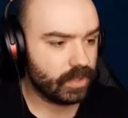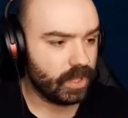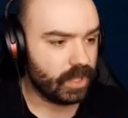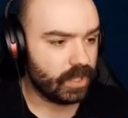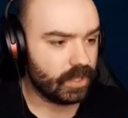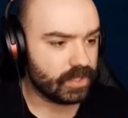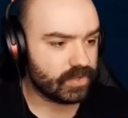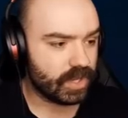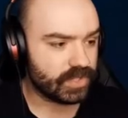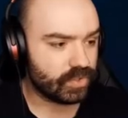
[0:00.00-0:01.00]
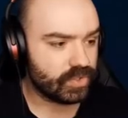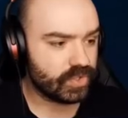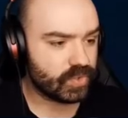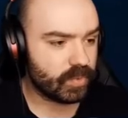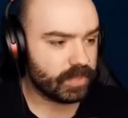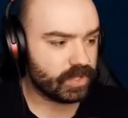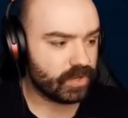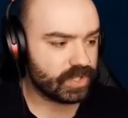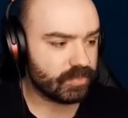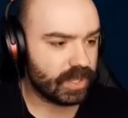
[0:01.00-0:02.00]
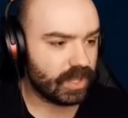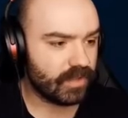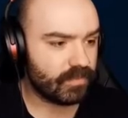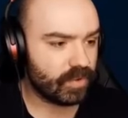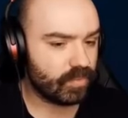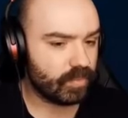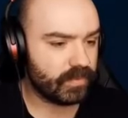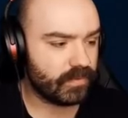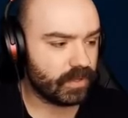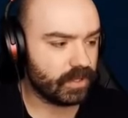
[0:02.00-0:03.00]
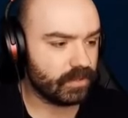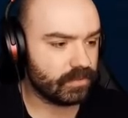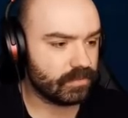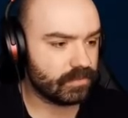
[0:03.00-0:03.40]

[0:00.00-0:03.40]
Yeah, that's right. As long as you swim in the direction of my life pod, we'll be fine.